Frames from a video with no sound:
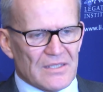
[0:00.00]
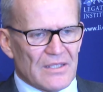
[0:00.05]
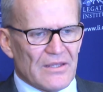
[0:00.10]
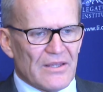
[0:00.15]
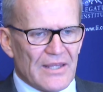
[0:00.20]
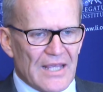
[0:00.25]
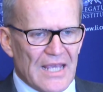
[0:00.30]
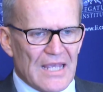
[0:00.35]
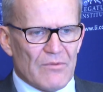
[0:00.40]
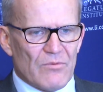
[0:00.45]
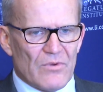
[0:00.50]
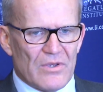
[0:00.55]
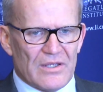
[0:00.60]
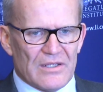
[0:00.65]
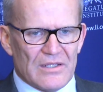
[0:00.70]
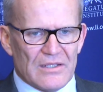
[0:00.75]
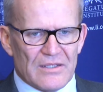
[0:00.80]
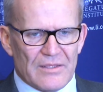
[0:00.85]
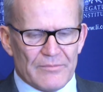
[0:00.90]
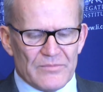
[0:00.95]
and they were
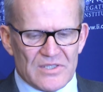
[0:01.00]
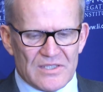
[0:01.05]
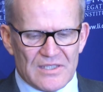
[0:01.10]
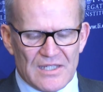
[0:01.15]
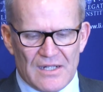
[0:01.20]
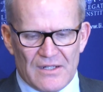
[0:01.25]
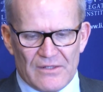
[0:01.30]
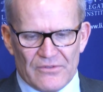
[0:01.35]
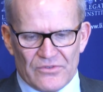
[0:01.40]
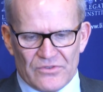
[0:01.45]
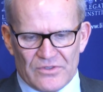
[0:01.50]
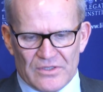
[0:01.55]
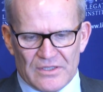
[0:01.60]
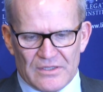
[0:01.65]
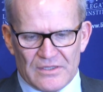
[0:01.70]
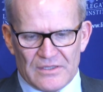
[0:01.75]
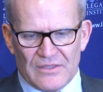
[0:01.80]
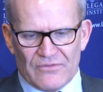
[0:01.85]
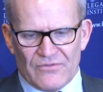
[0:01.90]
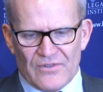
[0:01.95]
in themselves
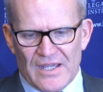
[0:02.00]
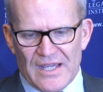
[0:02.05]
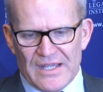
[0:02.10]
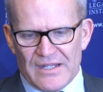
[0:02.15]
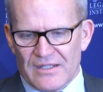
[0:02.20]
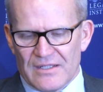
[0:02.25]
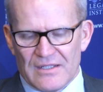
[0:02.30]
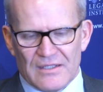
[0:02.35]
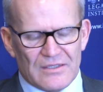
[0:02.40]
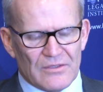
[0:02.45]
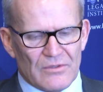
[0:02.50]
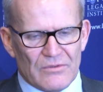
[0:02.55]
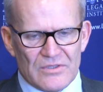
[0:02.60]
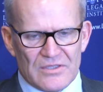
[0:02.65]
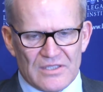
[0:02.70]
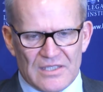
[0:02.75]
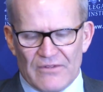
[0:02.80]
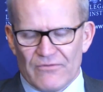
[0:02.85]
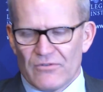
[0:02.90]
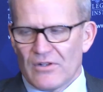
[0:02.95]
divided into
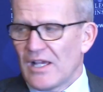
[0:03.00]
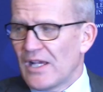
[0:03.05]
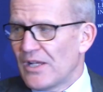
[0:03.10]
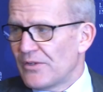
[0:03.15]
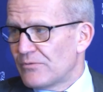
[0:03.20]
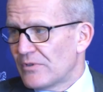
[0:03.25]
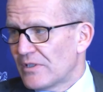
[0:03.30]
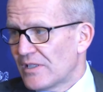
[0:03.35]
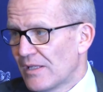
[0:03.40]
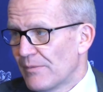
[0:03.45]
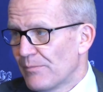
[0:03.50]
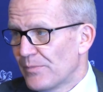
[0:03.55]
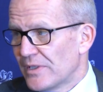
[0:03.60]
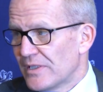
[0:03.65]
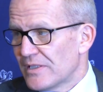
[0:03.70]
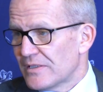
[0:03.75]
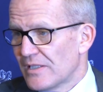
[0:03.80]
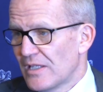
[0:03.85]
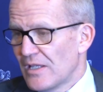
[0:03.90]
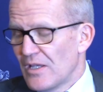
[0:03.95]
several hundred
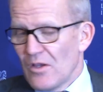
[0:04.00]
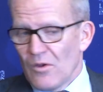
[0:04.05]
companies,